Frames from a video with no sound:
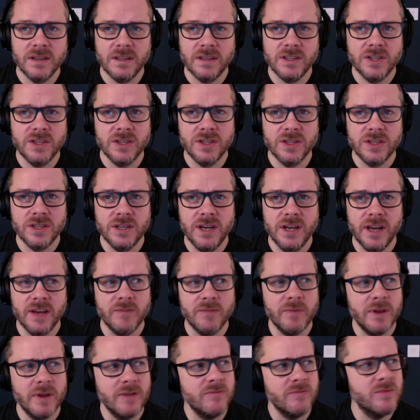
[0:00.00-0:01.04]
just, you know,
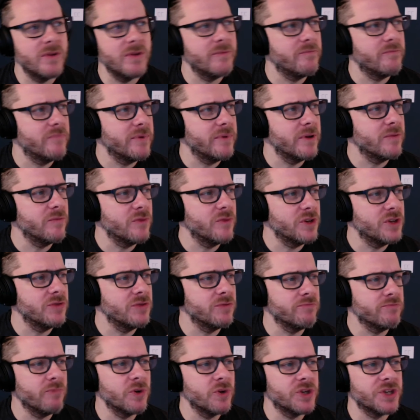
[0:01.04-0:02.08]
it'd be a
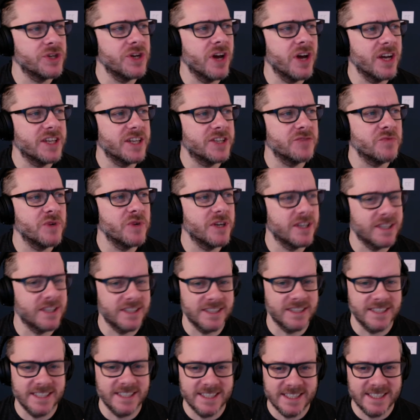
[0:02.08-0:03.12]
much nicer
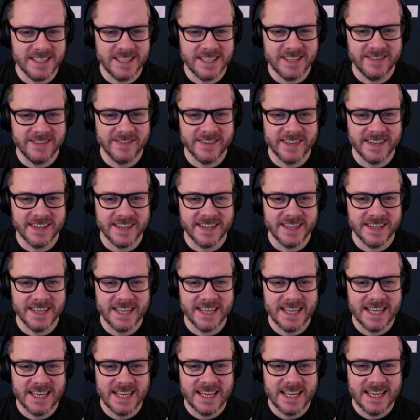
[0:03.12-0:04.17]
world if there
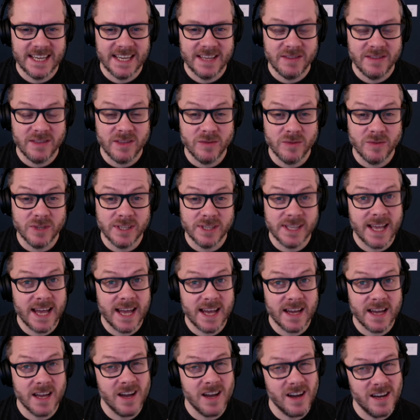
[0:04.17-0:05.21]
was
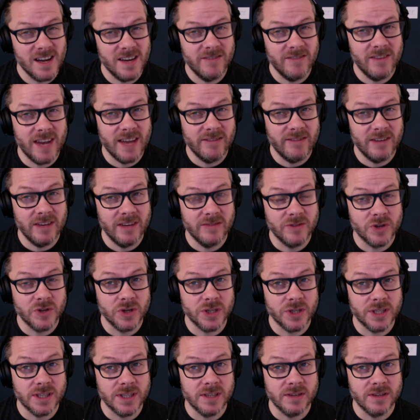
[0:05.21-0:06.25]
that kind of level of
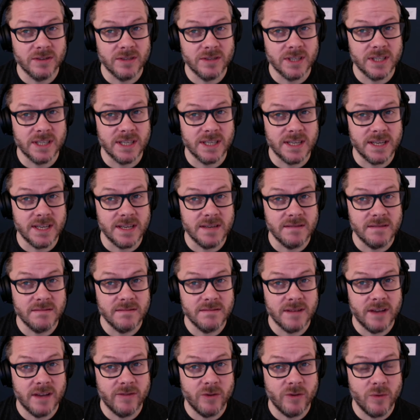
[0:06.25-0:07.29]
trust and honesty
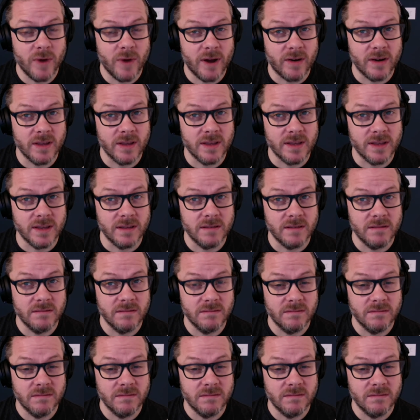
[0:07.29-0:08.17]
everywhere, I think.